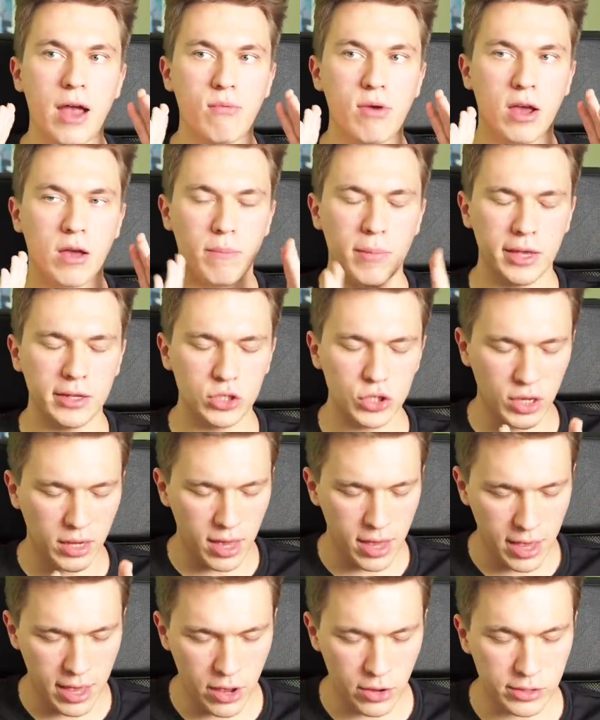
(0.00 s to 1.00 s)
recommend
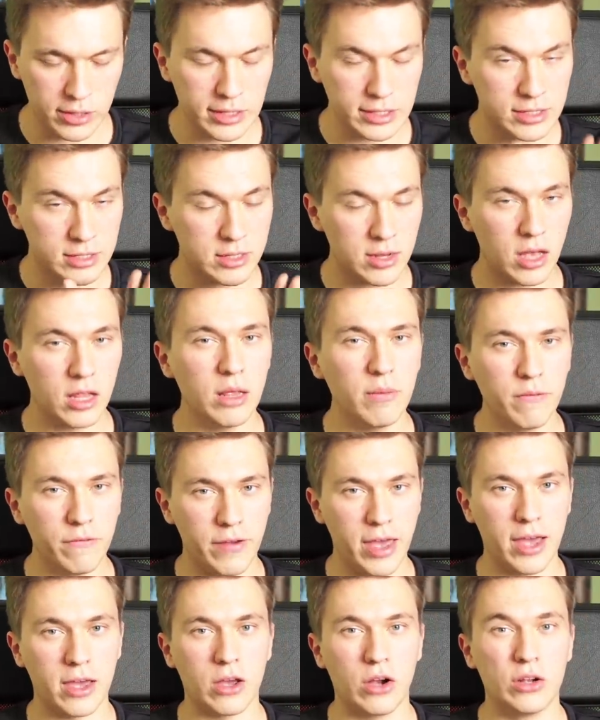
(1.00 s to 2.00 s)
checking out Solemn
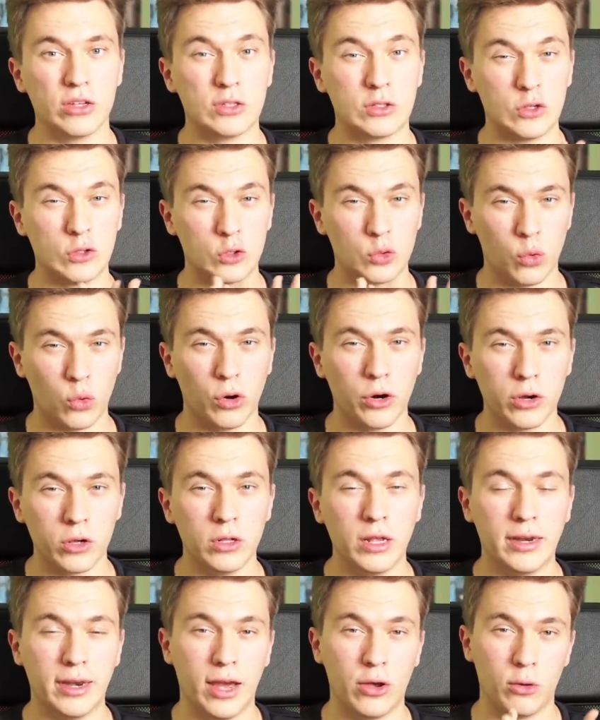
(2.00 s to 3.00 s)
Vanguard's tutorial
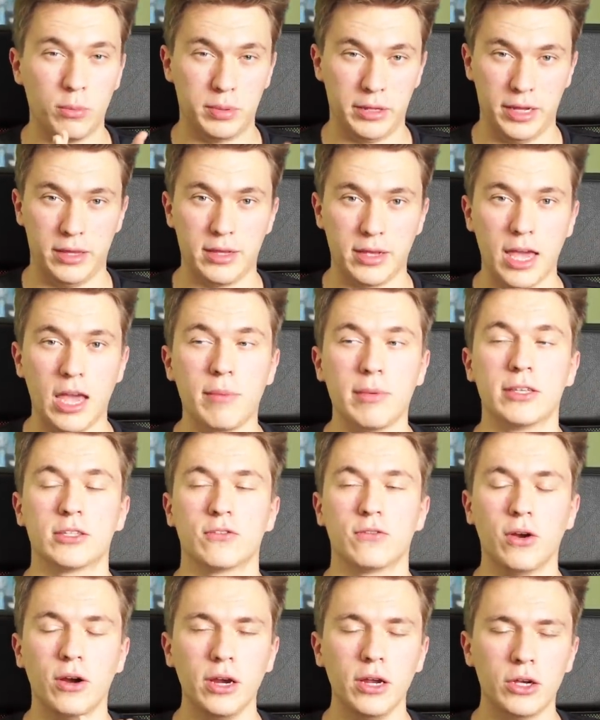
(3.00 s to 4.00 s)
on how to play the game. It's
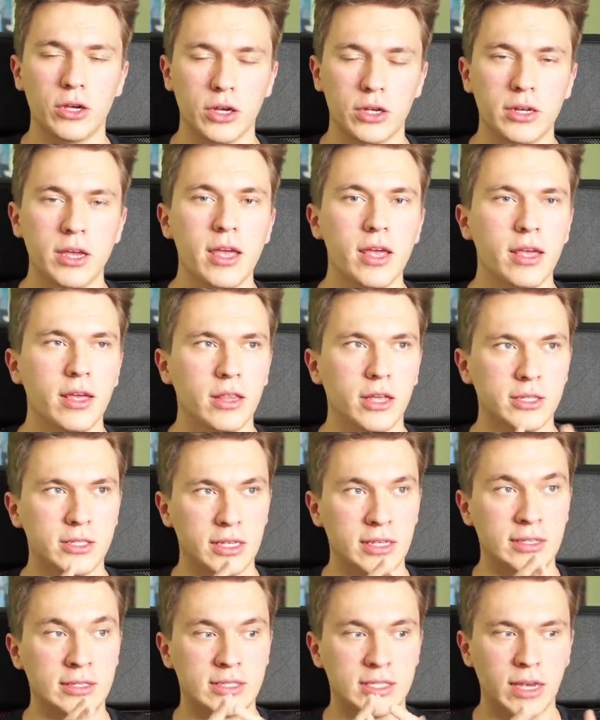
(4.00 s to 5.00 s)
very good, it's
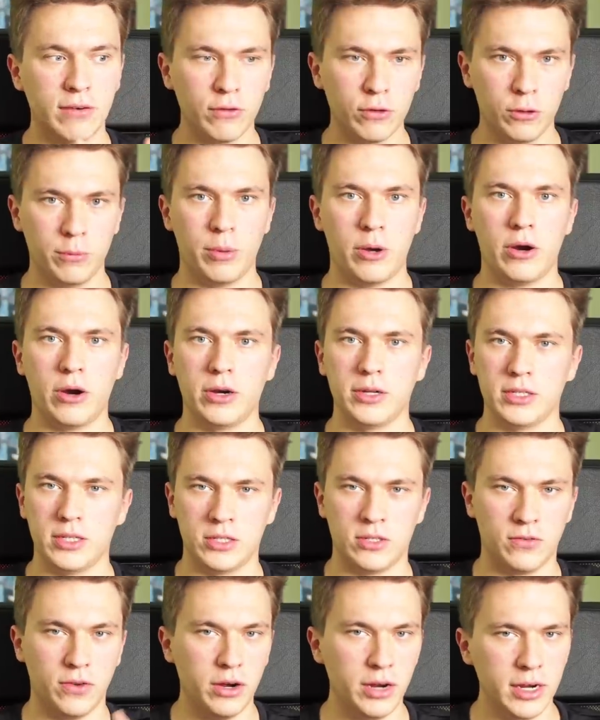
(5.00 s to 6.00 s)
in several parts,
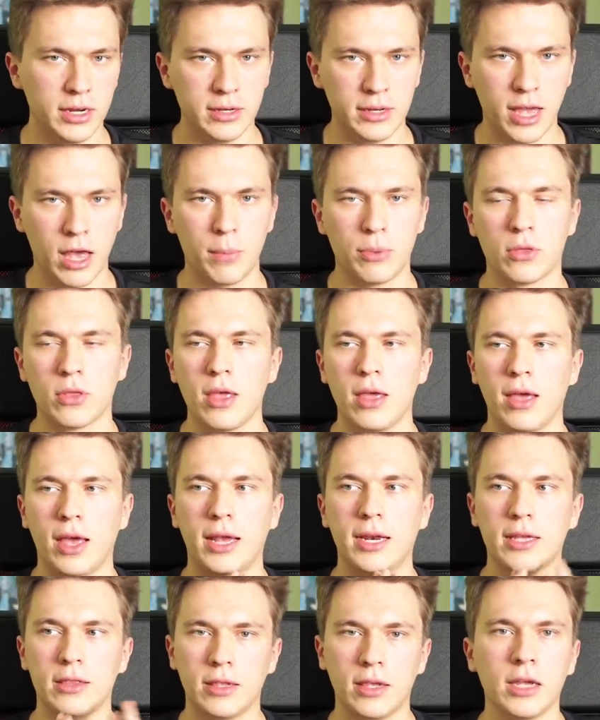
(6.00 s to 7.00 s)
it's very in-depth,
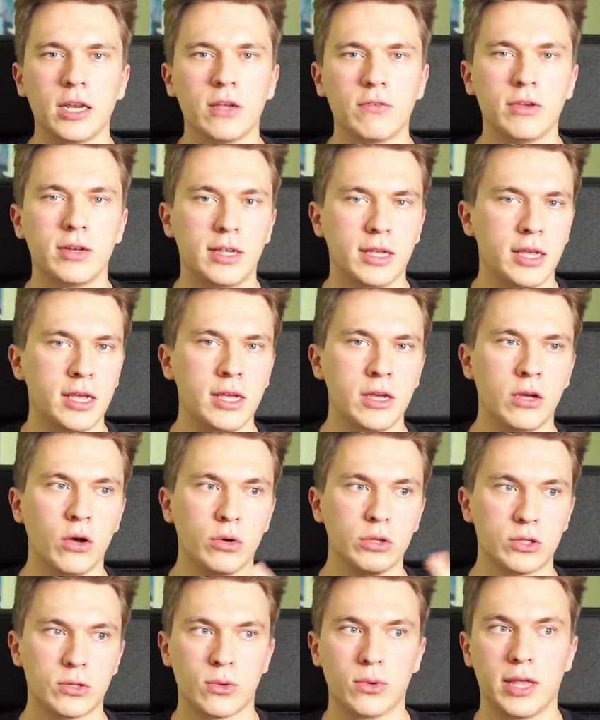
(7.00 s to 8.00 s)
and at the end of it he
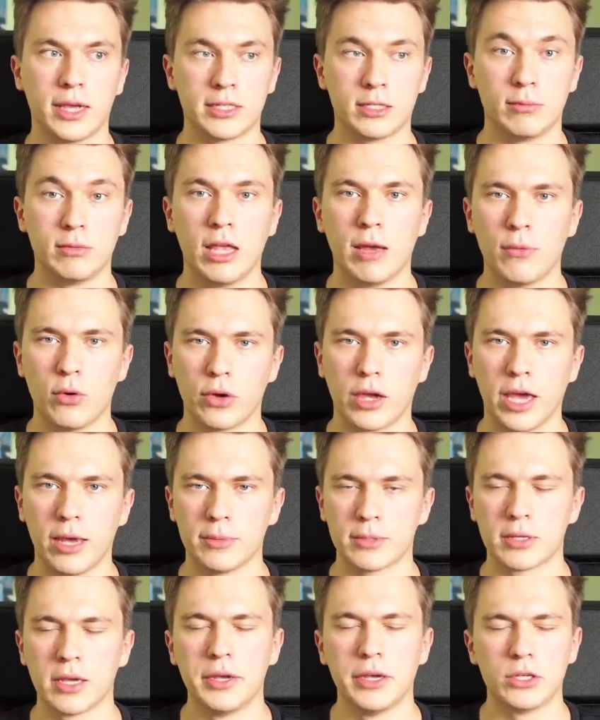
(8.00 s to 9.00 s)
goes through like some demo
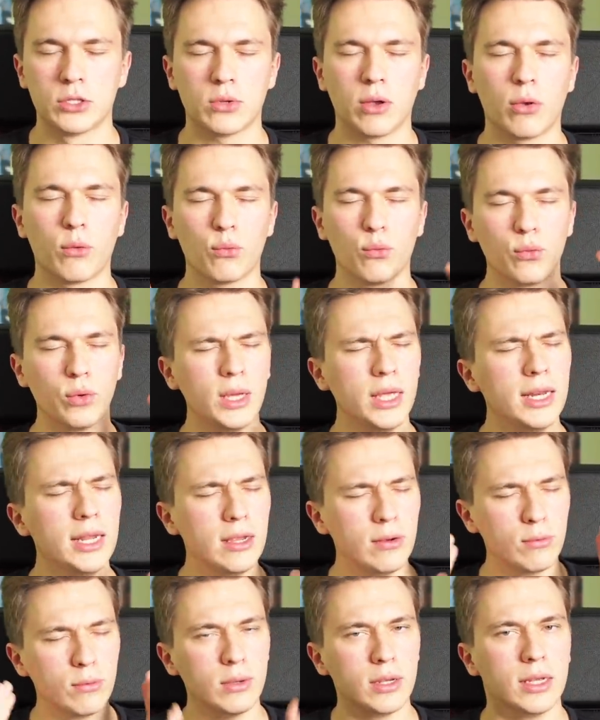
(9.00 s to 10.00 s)
games, so I
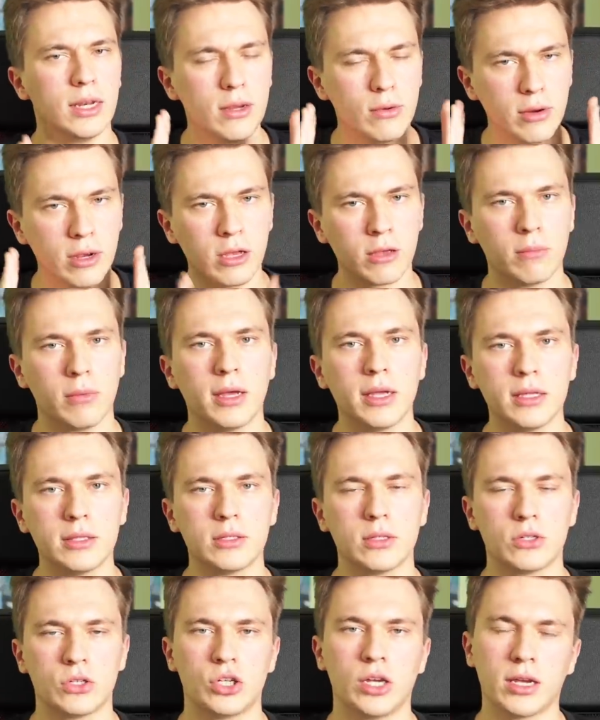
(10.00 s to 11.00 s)
really
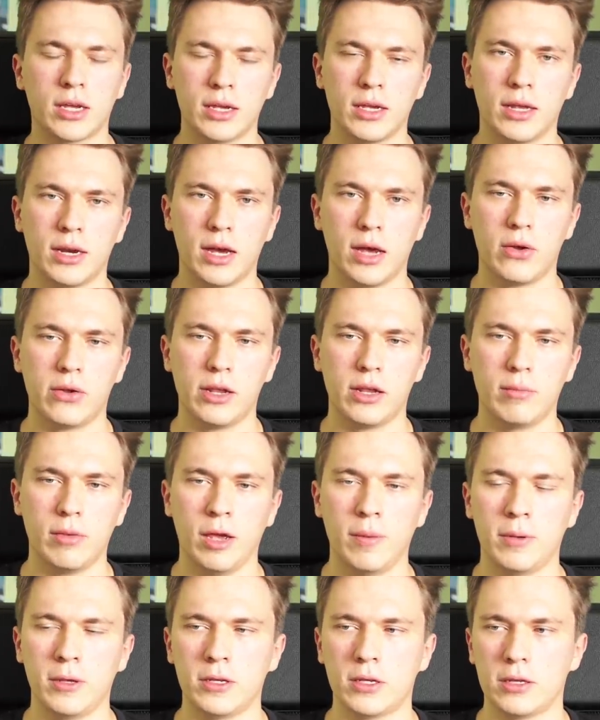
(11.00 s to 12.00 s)
recommend checking it out. In my
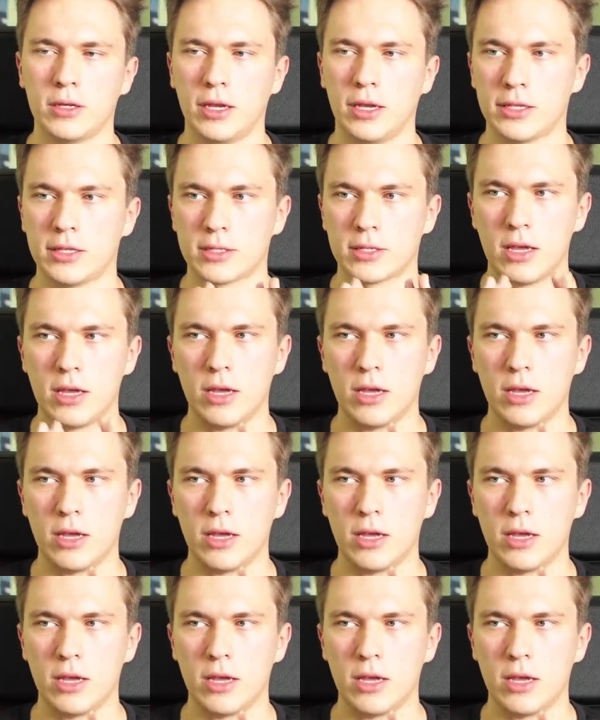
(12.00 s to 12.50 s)
opinion, it's